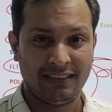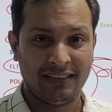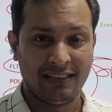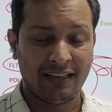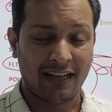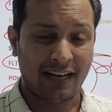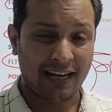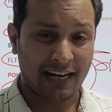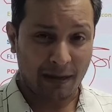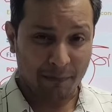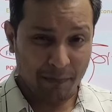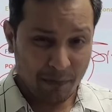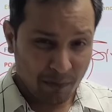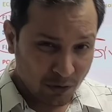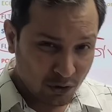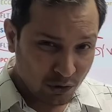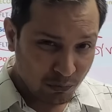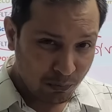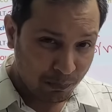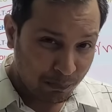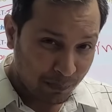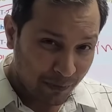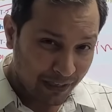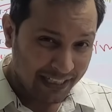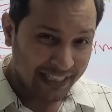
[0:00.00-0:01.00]
and I am able to
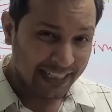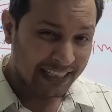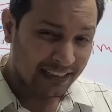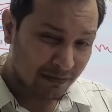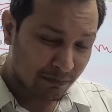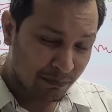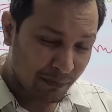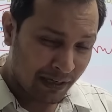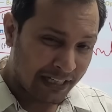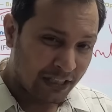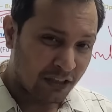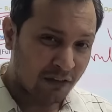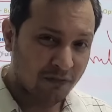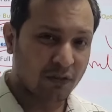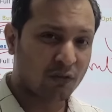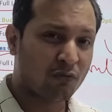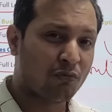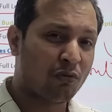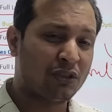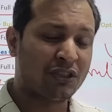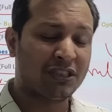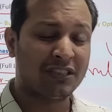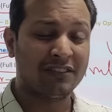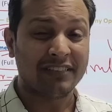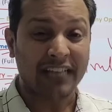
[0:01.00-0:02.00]
predict many of the
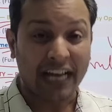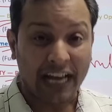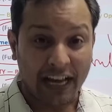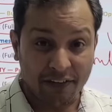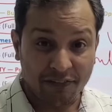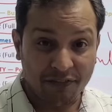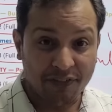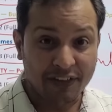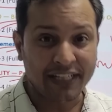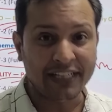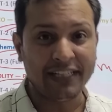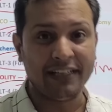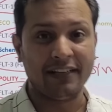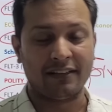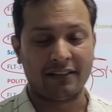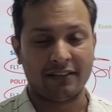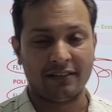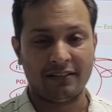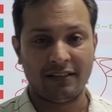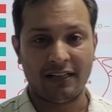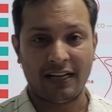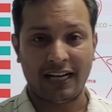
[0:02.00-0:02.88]
questions every year.